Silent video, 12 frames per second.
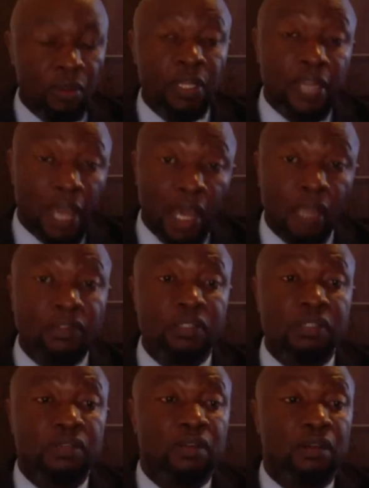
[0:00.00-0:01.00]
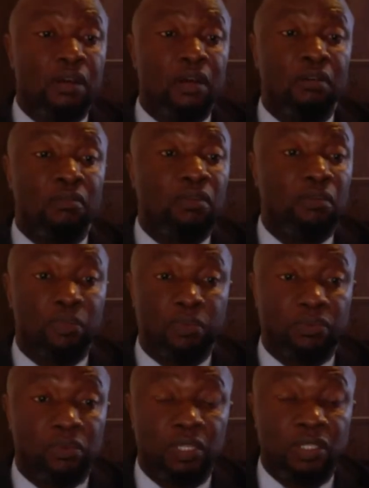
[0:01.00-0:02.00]
guards,
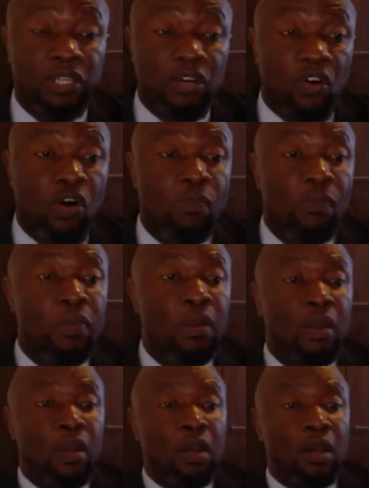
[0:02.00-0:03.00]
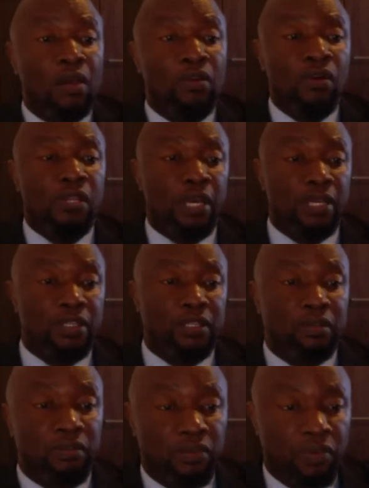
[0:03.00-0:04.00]
intercom, and all that,
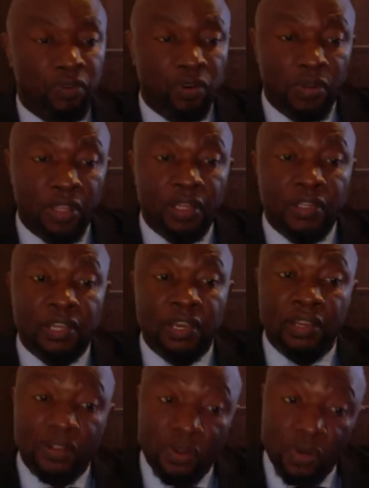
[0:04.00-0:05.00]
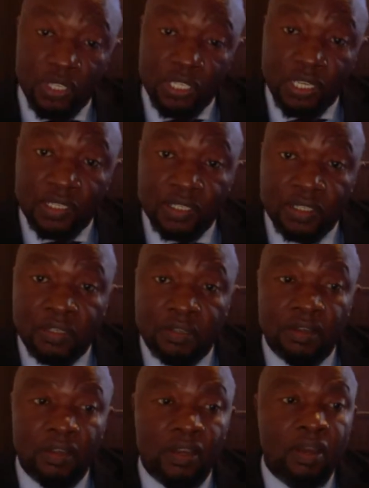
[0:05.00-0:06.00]
knowing that they're not yet
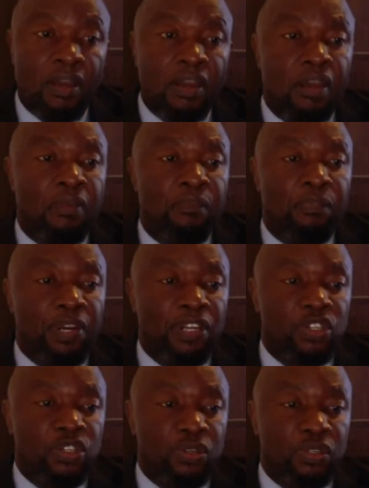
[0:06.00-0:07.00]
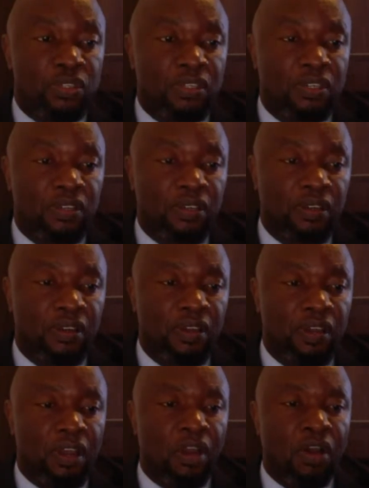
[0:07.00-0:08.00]
imprisoned.
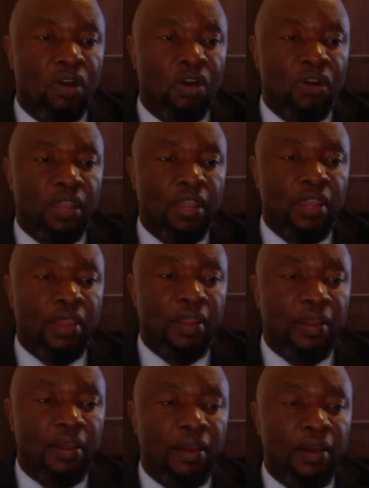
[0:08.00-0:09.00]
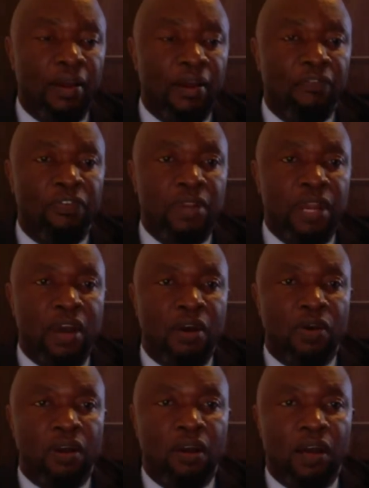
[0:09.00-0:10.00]
Okay, for
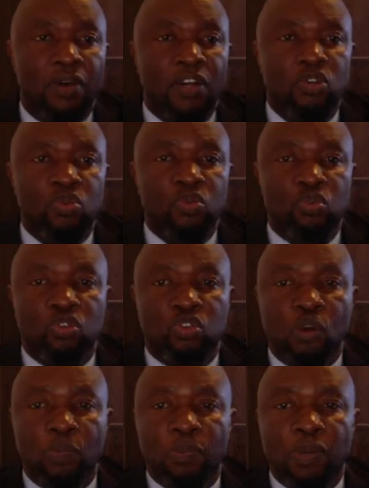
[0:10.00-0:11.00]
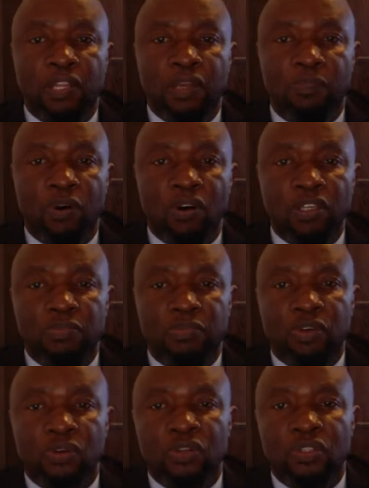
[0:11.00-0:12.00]
now, I want to stop at that point,
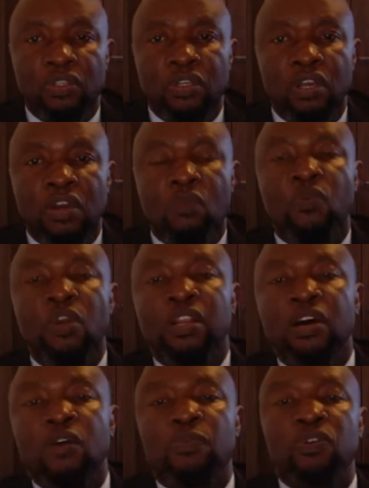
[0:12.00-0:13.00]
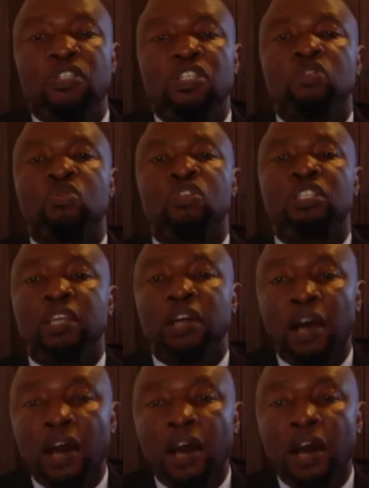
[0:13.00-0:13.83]
because we'll now proceed to see